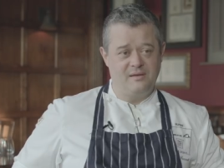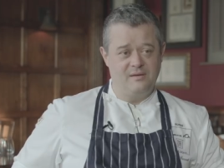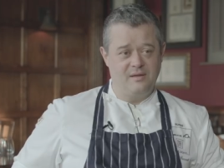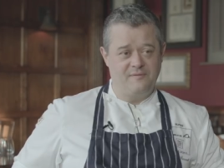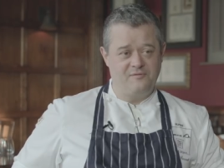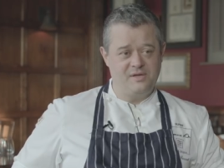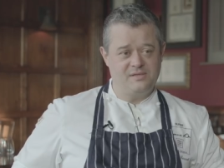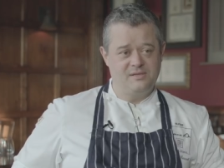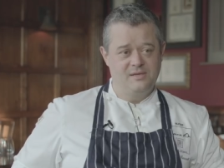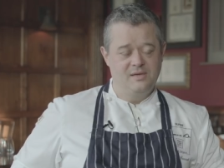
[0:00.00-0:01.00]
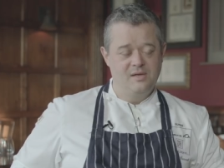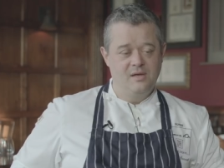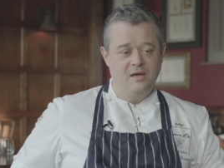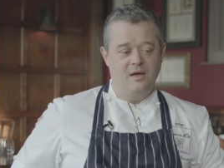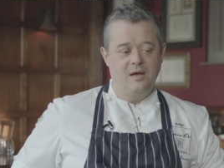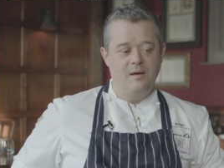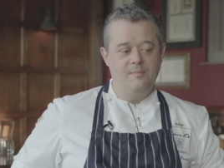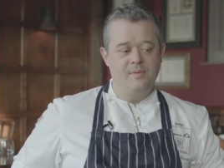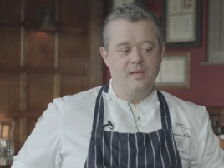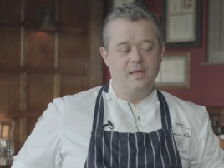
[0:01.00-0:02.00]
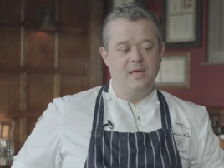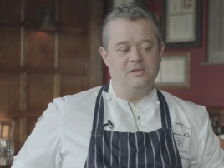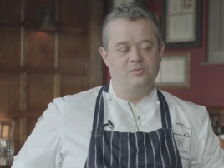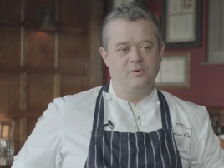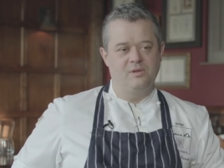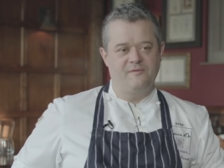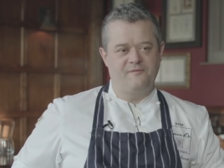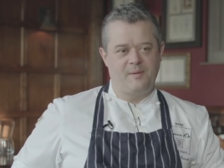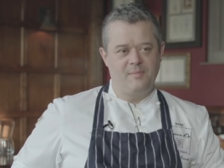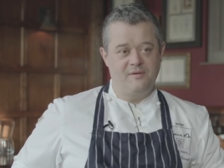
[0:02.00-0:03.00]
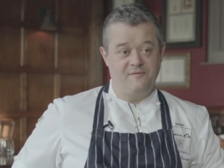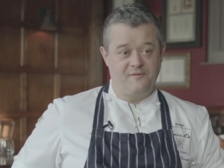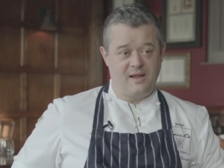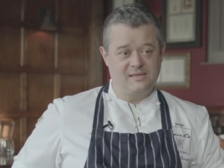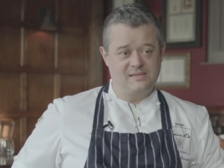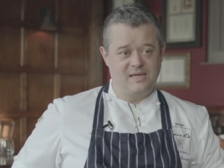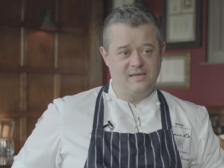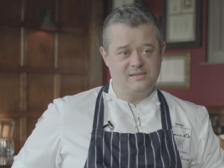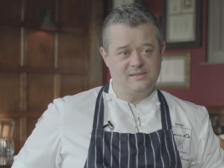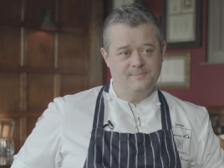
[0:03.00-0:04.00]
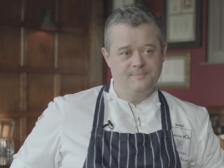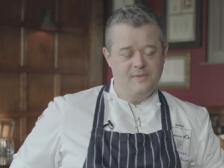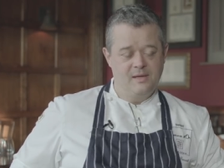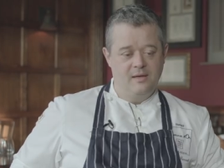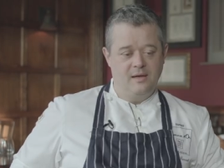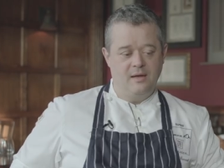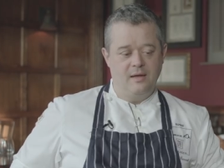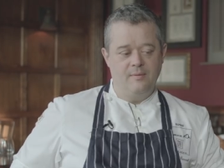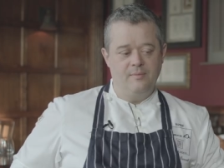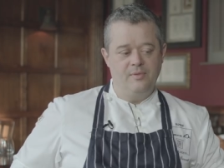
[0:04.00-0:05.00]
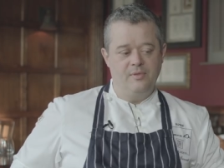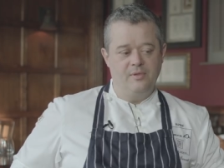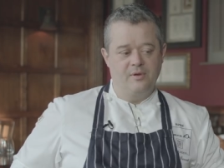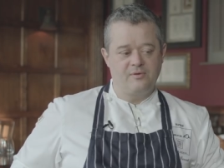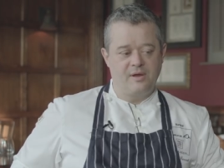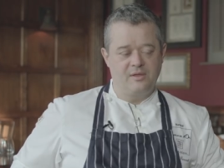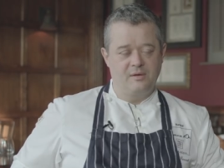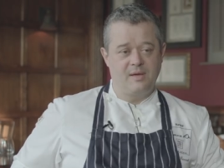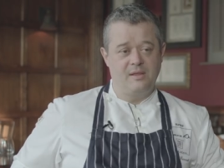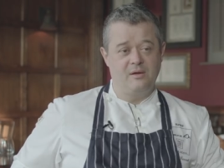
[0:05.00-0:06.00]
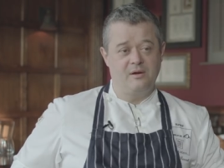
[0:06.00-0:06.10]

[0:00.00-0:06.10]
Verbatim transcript: and uh, frit. Um, it's one of the family of flank steaks. the great thing about the